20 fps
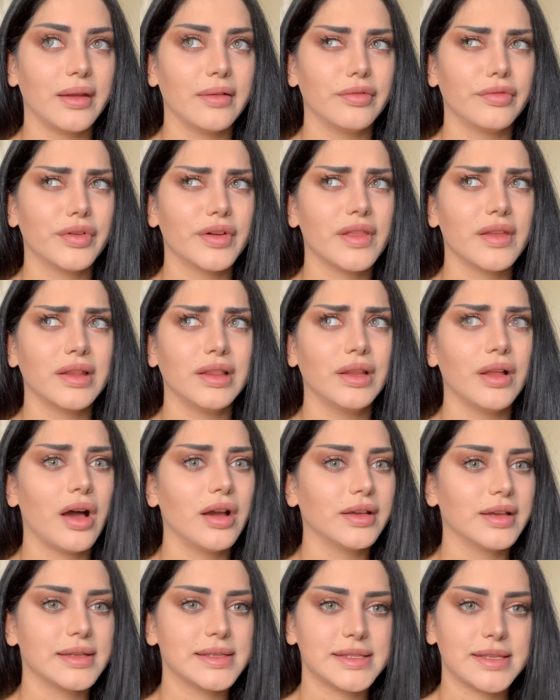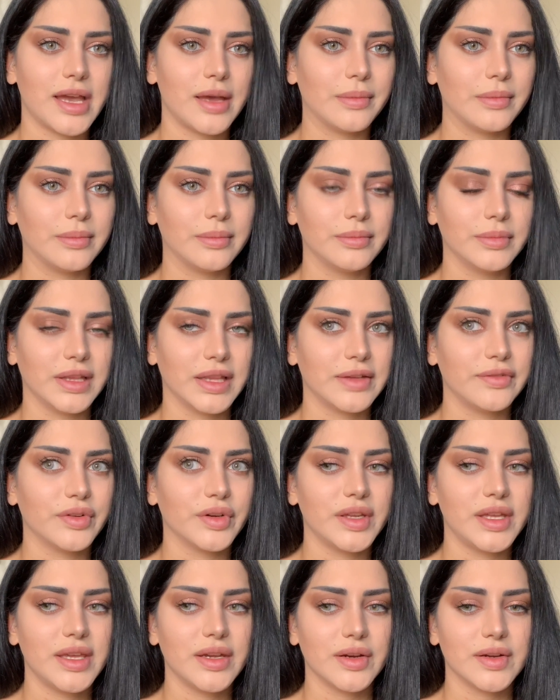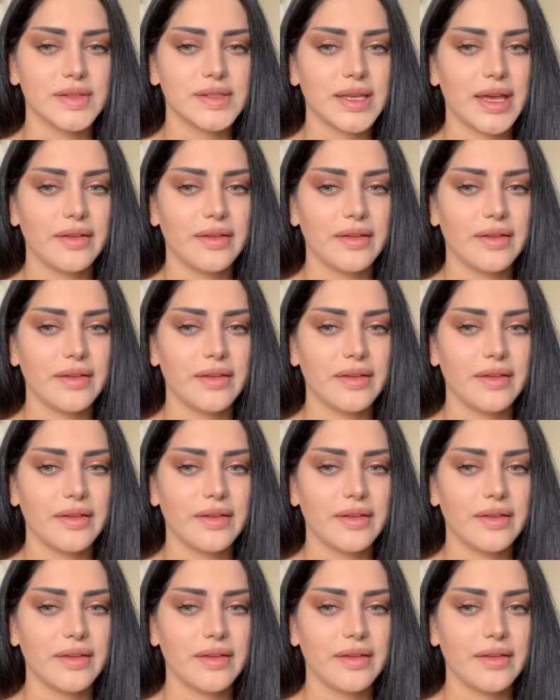for the longest time, like for years,